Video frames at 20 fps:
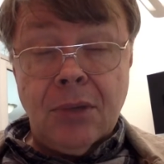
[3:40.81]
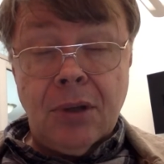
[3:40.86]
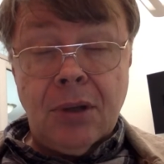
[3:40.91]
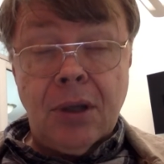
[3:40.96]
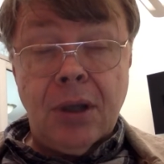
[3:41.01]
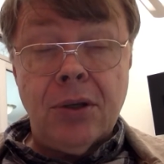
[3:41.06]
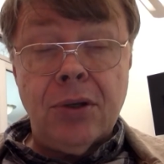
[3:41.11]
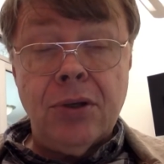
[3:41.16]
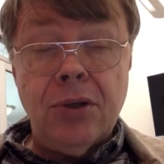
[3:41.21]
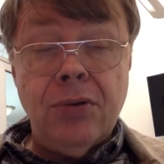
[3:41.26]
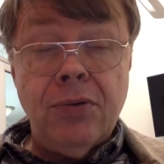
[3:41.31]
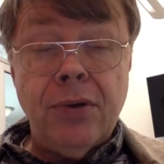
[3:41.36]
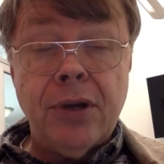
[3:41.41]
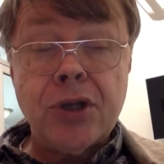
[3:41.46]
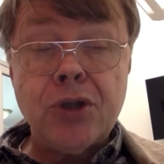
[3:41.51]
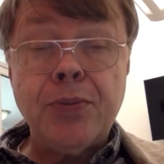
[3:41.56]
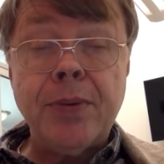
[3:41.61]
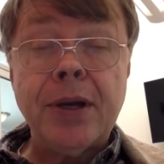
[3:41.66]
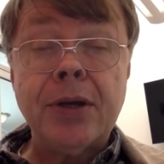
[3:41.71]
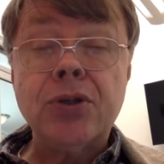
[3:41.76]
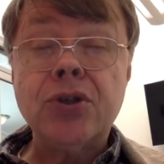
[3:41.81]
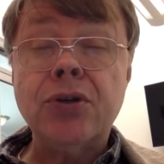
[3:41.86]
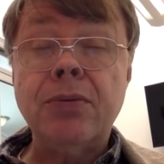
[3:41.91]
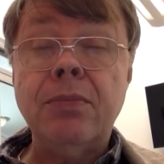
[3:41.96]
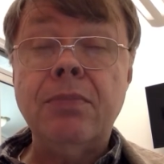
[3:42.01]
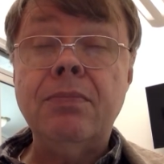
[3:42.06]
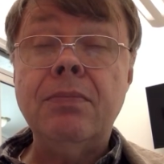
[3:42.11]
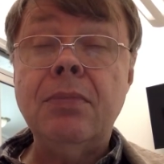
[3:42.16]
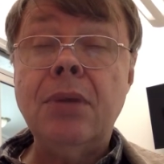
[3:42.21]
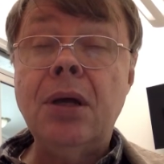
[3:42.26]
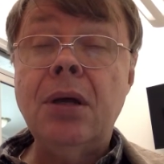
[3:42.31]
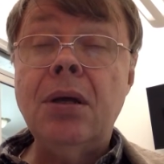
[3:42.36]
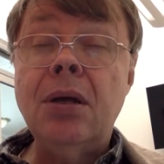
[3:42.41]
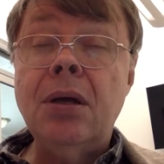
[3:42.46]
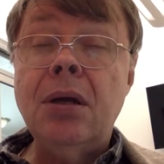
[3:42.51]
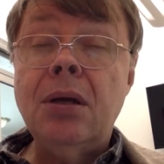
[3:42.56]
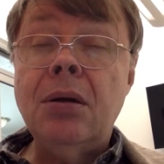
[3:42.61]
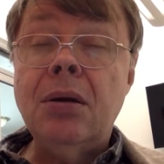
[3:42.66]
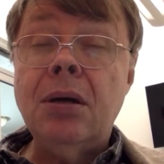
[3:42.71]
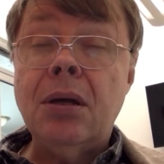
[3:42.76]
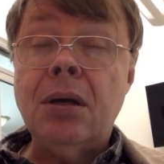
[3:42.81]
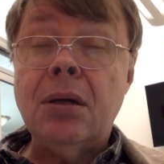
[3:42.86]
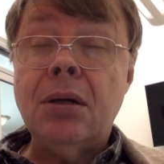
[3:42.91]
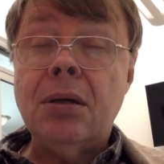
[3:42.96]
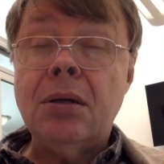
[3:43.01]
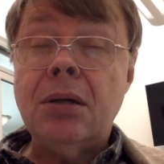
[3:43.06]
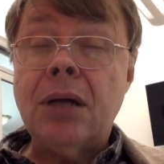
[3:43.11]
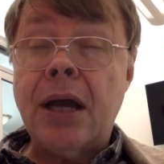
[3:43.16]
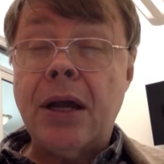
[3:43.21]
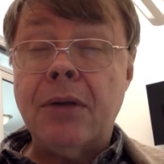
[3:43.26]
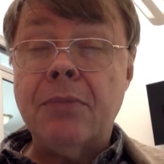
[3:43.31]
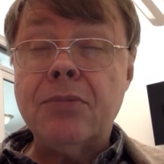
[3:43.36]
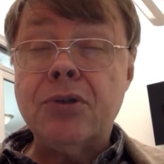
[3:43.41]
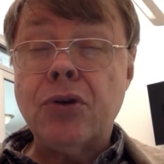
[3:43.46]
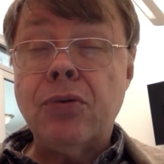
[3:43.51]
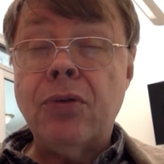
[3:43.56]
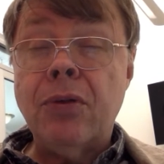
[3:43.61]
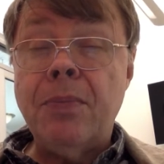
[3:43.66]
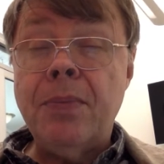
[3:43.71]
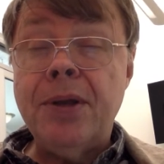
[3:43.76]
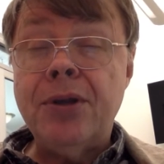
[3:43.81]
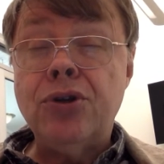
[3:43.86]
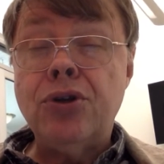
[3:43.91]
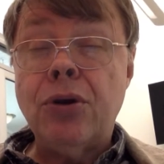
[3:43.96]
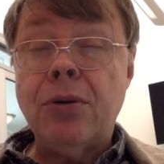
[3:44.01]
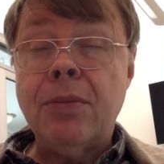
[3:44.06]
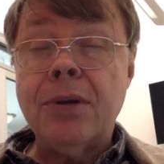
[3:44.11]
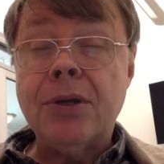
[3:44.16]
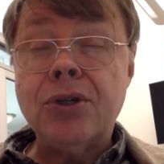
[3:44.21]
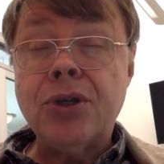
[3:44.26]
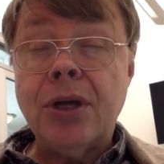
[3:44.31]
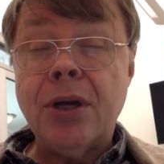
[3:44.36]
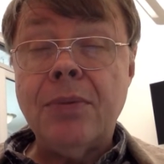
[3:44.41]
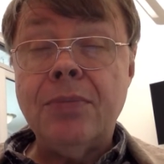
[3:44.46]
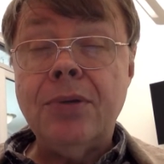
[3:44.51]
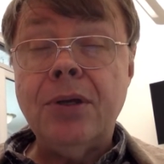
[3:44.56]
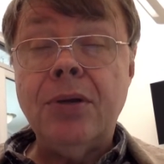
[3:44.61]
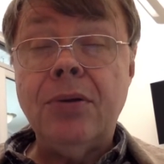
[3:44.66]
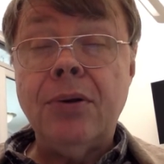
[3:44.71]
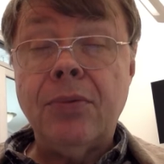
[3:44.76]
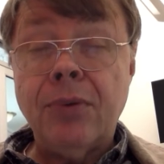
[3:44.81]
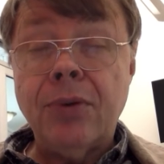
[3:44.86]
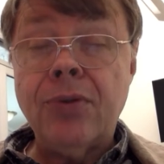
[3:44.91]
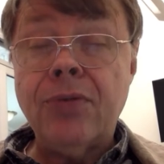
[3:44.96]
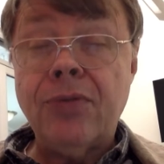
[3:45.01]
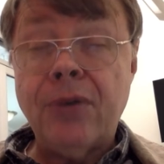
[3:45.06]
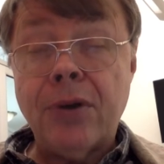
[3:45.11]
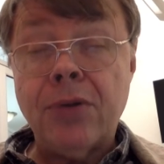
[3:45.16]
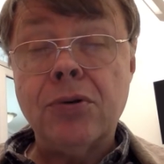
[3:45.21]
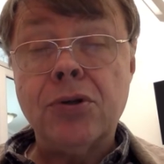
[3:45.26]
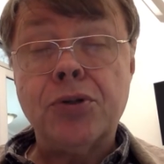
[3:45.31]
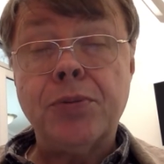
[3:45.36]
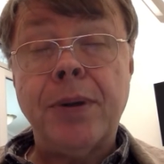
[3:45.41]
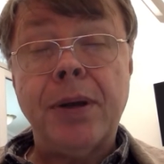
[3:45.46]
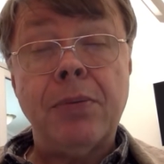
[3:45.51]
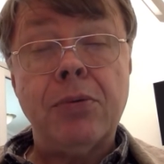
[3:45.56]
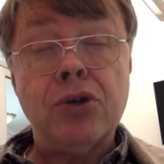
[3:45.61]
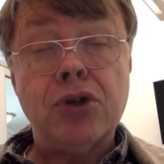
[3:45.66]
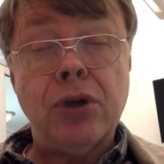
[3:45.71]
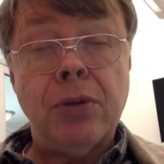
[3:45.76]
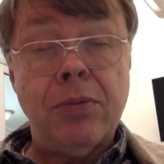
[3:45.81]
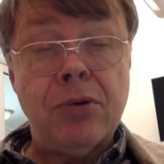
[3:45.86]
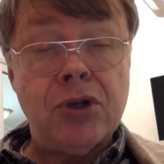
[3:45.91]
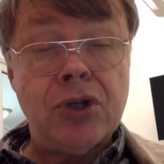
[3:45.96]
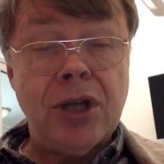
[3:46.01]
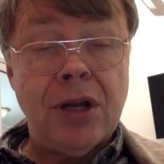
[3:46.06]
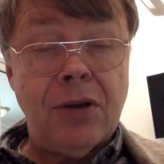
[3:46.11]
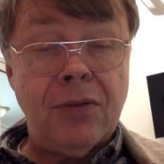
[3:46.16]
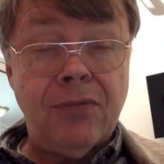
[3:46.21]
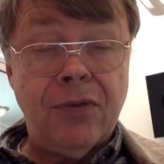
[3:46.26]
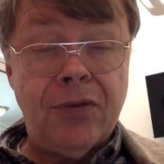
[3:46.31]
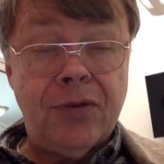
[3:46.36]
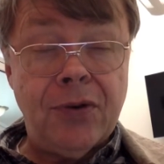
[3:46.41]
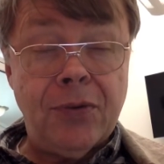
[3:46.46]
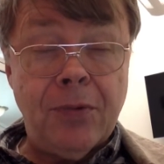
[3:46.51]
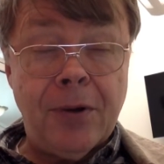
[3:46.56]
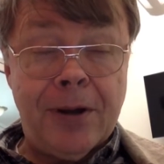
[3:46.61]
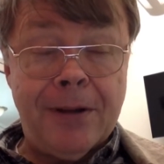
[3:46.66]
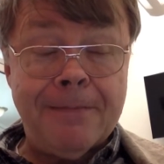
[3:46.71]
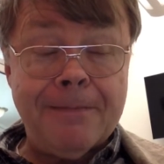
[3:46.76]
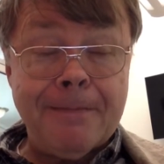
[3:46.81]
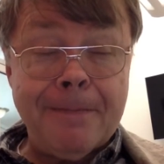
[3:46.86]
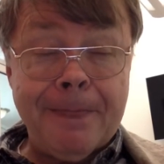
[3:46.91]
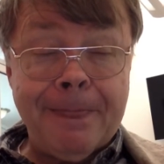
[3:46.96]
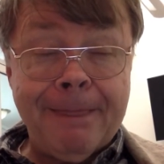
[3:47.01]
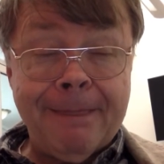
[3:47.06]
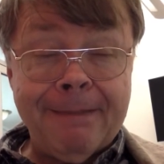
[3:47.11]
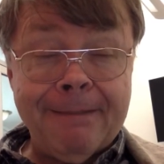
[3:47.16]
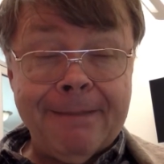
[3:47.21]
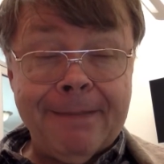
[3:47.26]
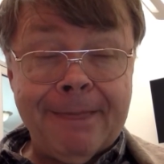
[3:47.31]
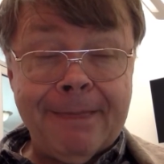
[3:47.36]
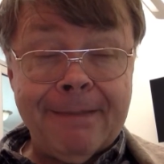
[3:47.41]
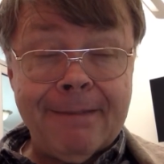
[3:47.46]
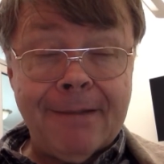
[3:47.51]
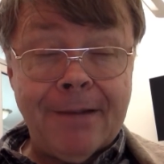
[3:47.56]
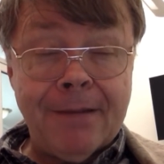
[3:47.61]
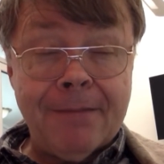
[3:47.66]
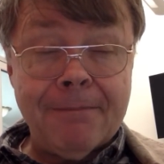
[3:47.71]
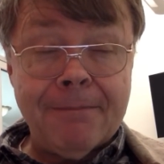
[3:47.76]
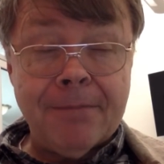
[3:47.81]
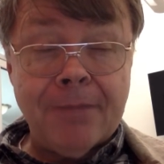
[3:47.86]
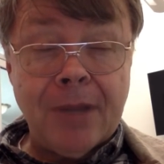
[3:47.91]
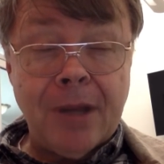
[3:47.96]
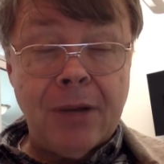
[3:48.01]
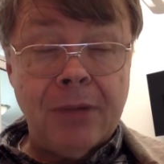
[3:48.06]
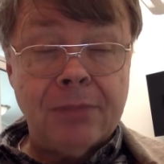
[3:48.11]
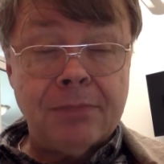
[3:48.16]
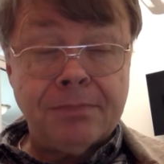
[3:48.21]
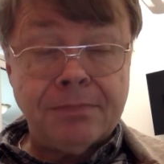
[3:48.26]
Okay, do expect some items on the midterm exam dealing with Federalist Papers numbers 10 and 51. Okay. Now,